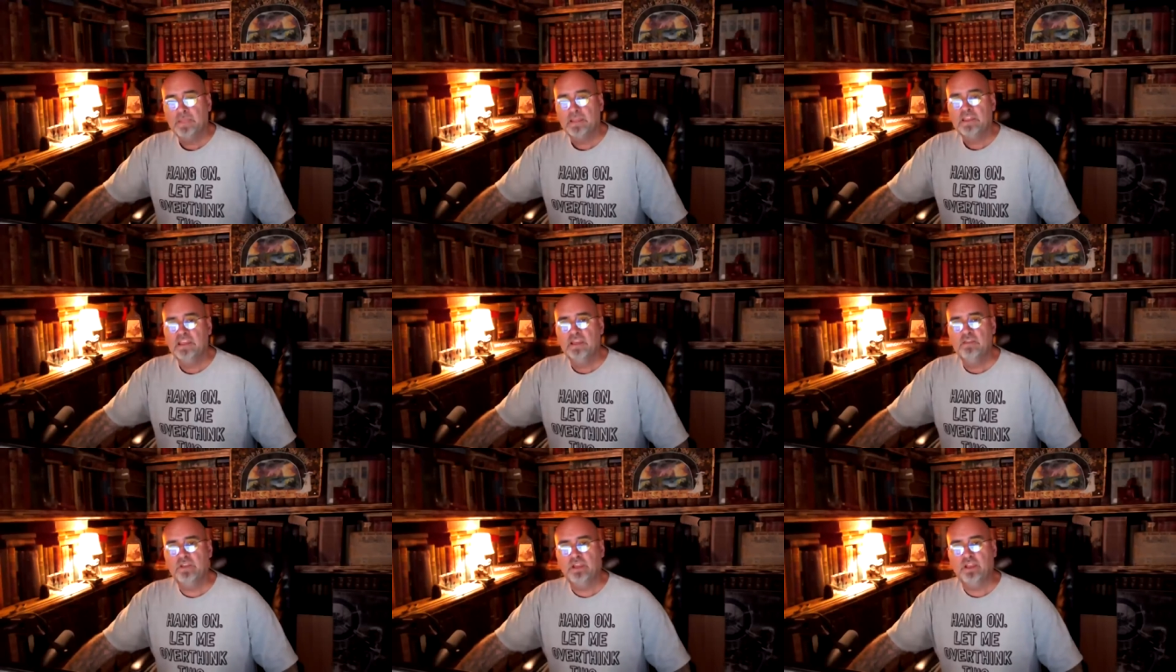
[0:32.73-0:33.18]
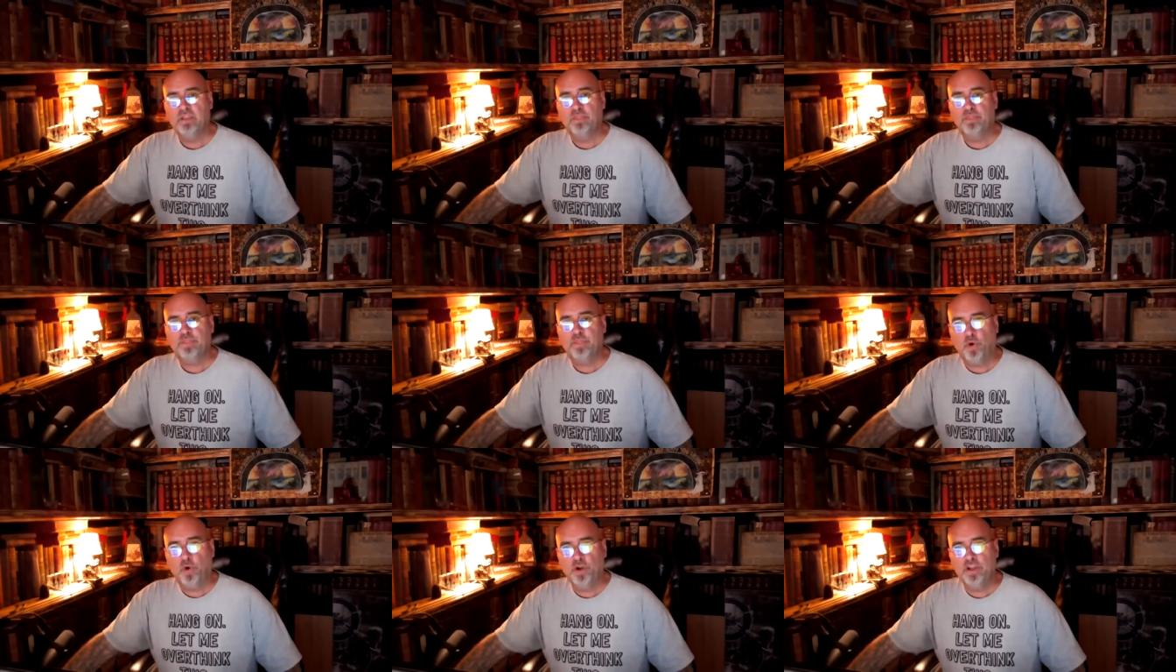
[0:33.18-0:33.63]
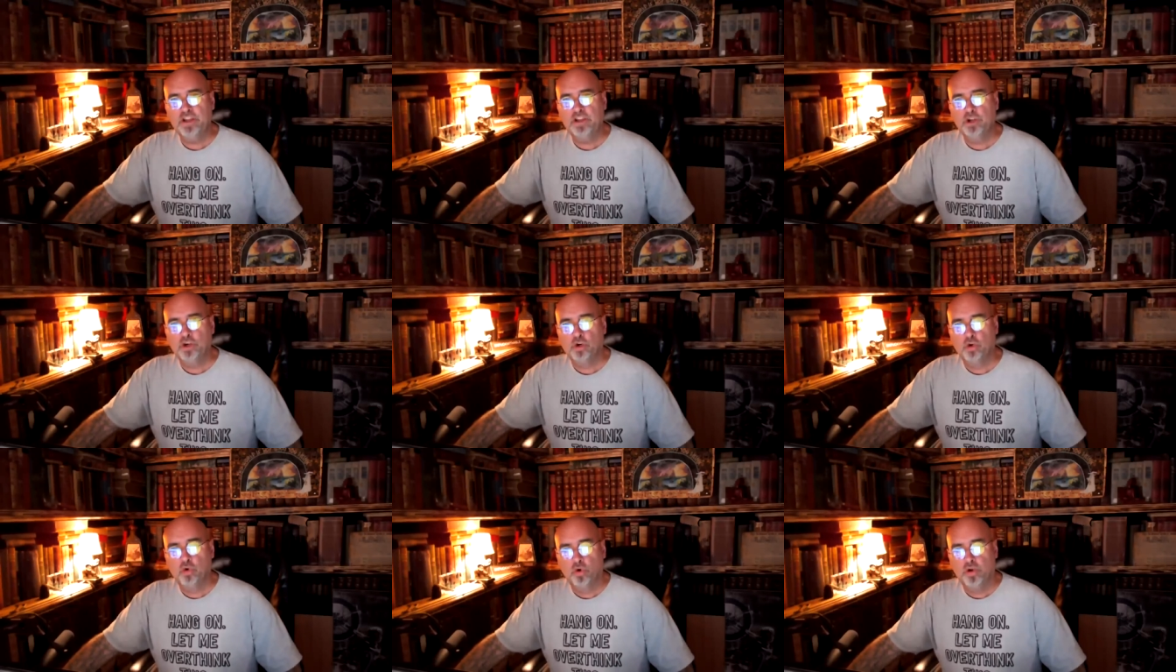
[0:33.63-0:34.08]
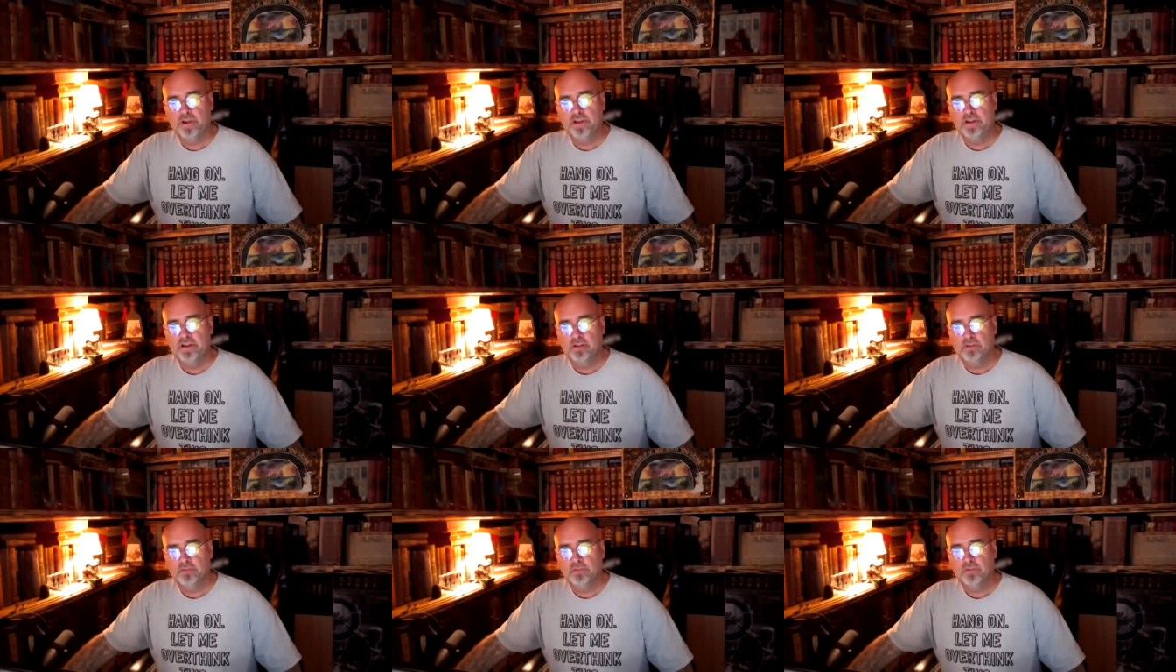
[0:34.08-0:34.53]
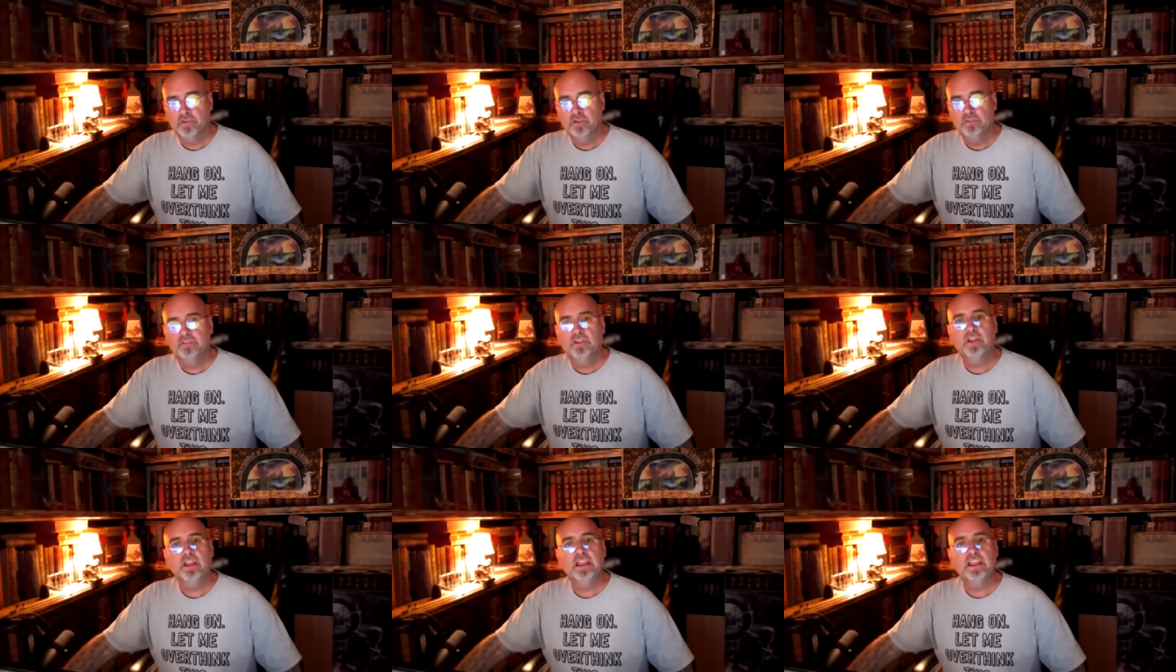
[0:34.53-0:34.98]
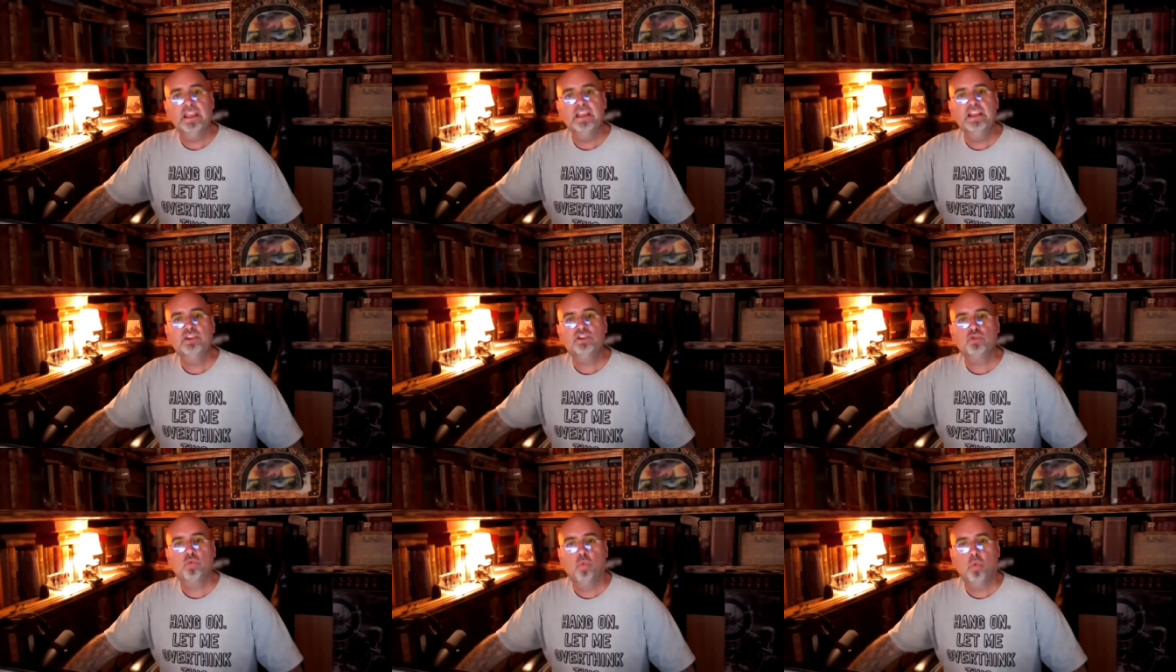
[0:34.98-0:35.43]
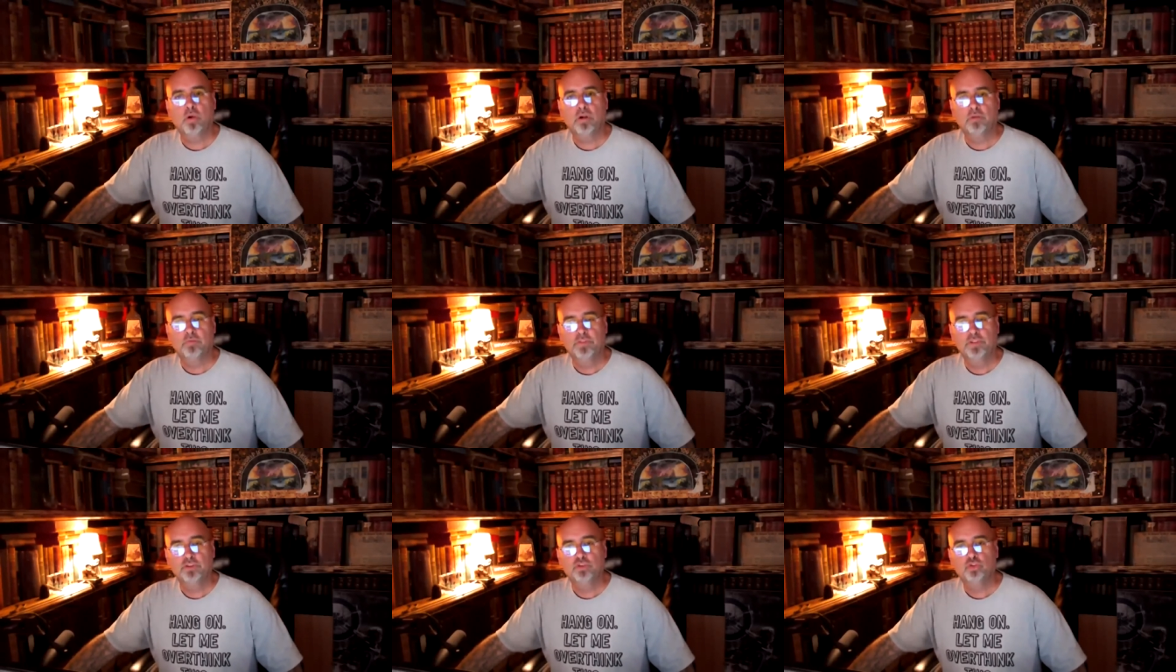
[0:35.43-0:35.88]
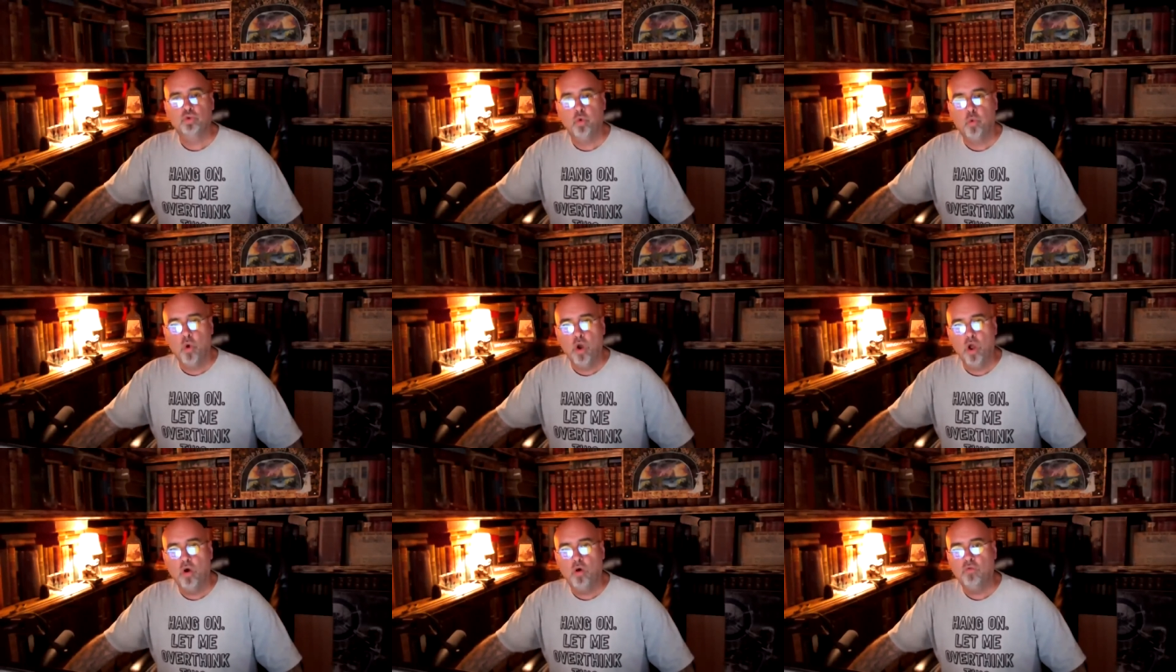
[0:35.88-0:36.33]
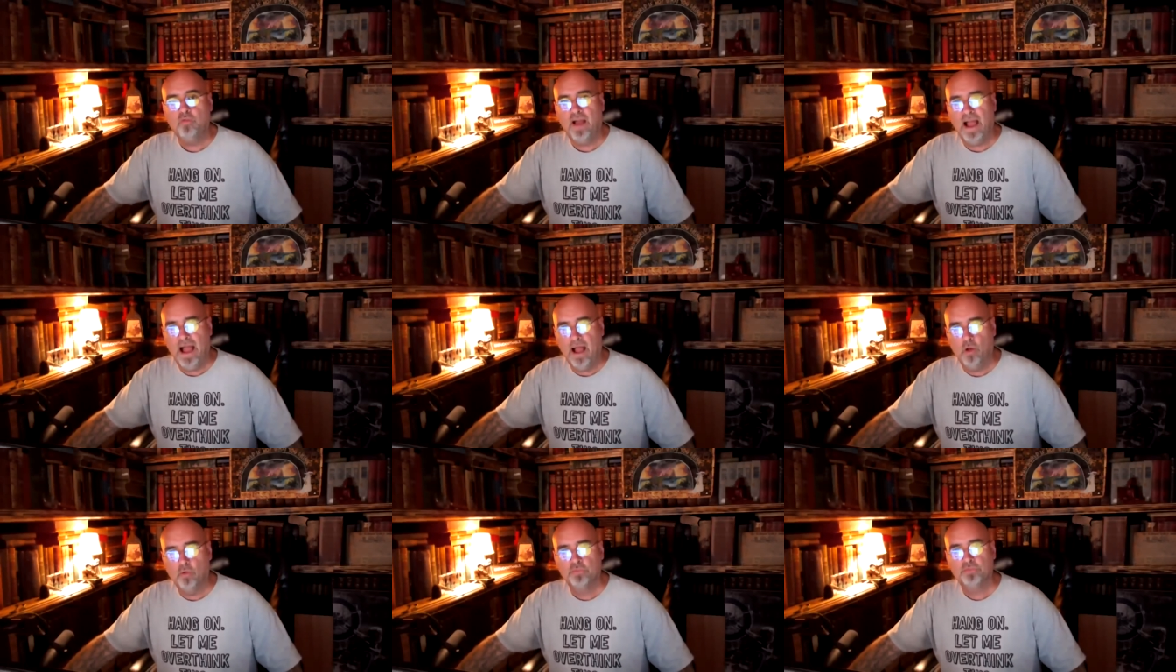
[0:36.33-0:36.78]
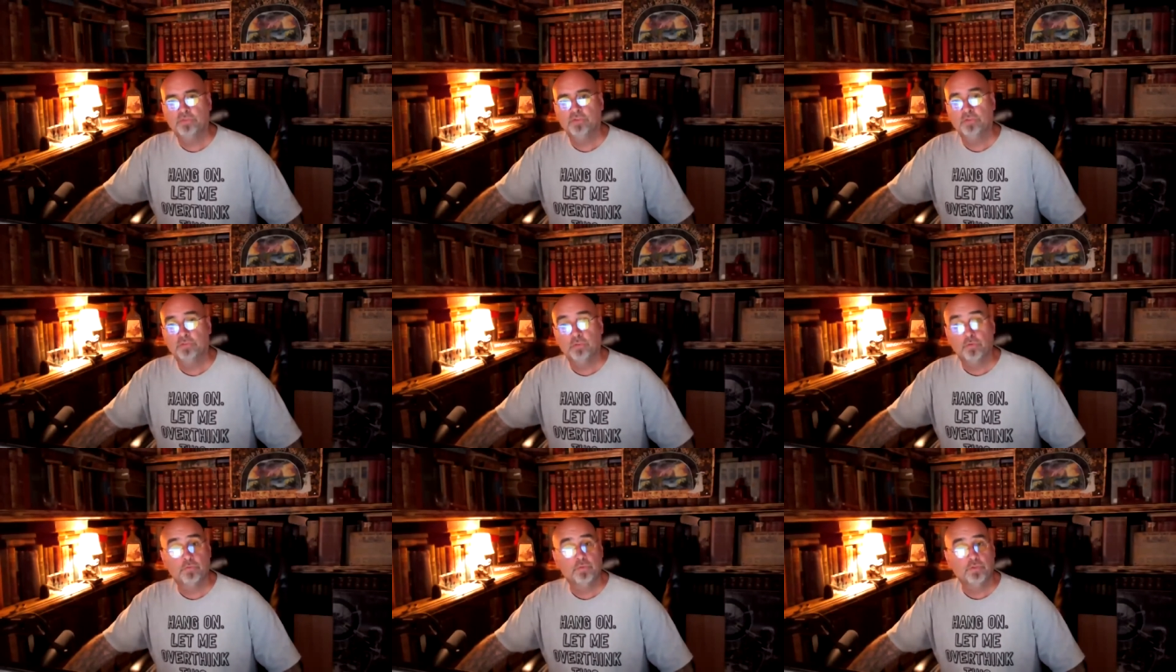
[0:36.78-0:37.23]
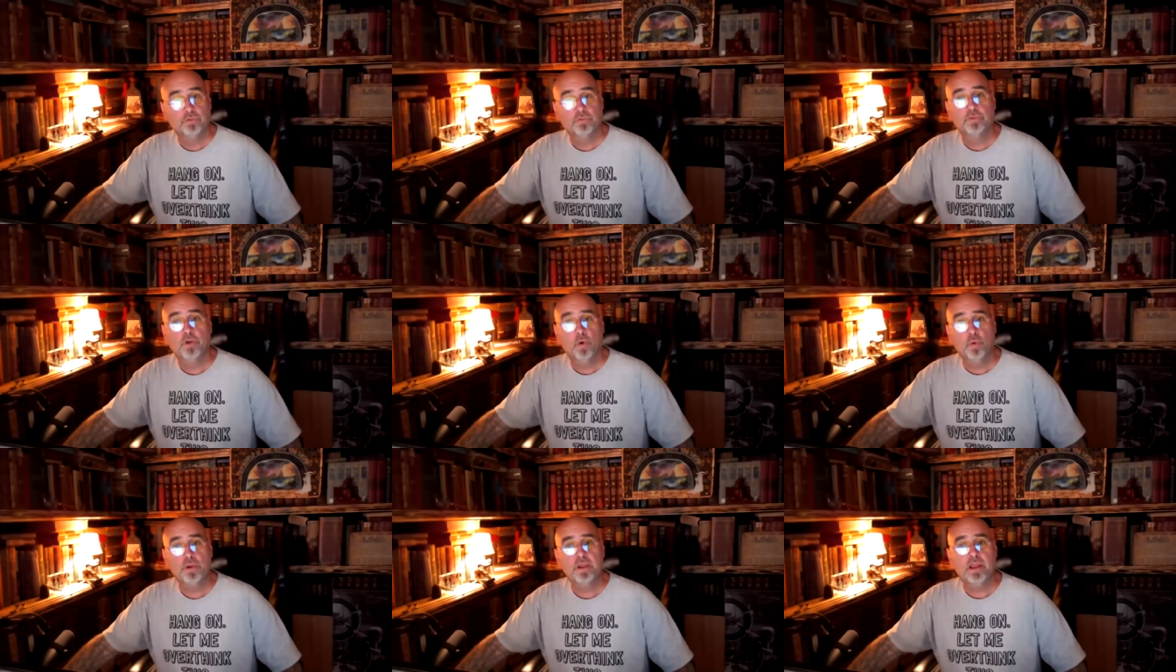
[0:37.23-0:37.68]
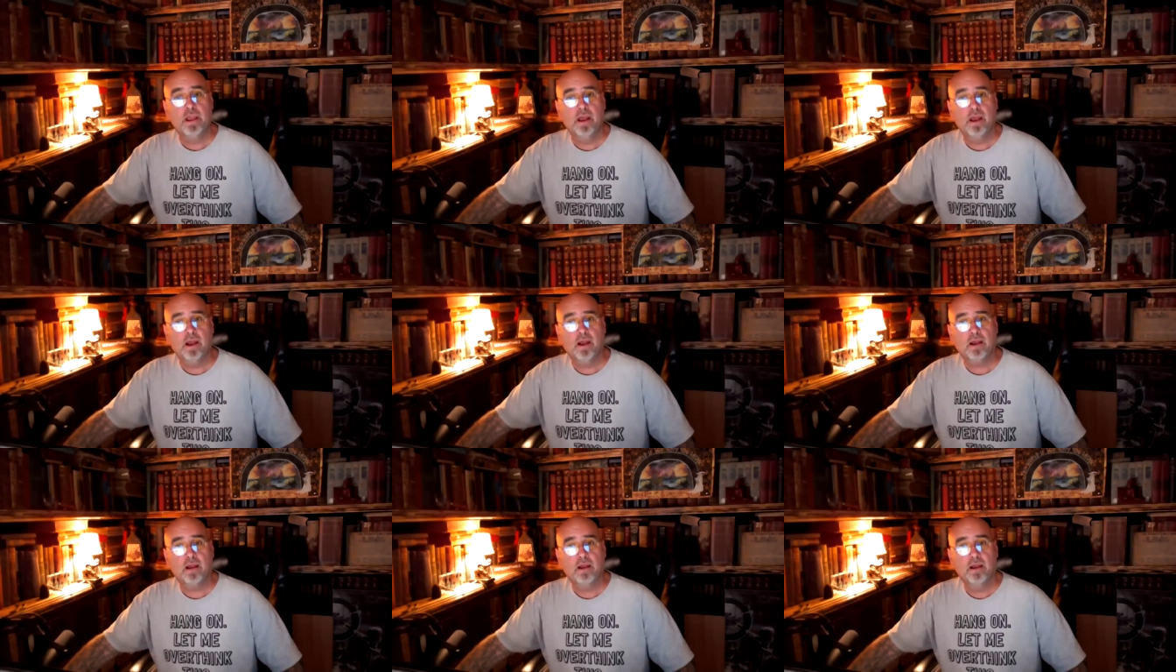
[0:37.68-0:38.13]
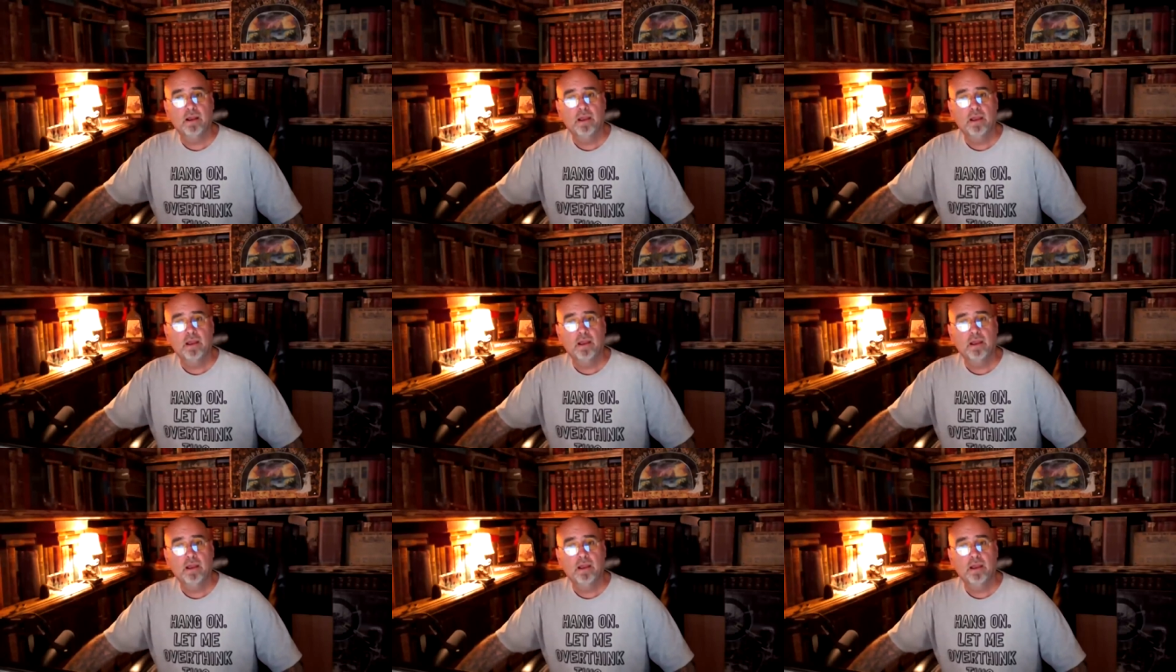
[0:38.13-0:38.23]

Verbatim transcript: giving 30 degrees to each one of the 12 houses of the zodiac